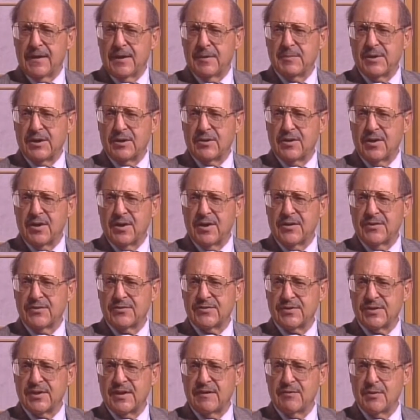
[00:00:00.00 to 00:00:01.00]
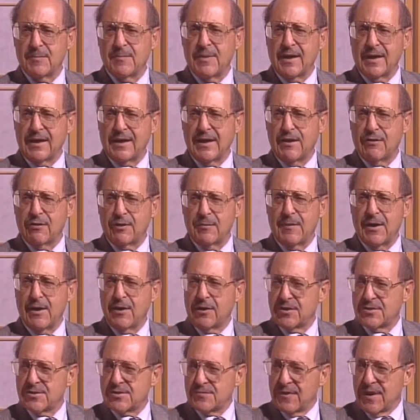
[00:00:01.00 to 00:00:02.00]
Because everybody now in
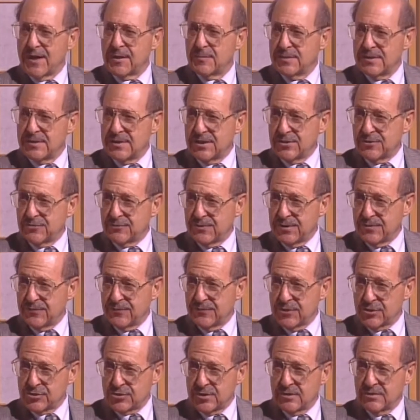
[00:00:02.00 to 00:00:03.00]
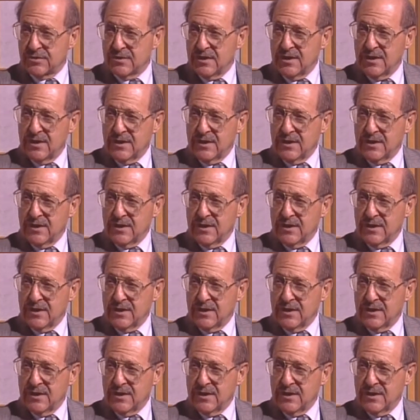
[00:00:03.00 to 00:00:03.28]
America is vitamin D3 deficient.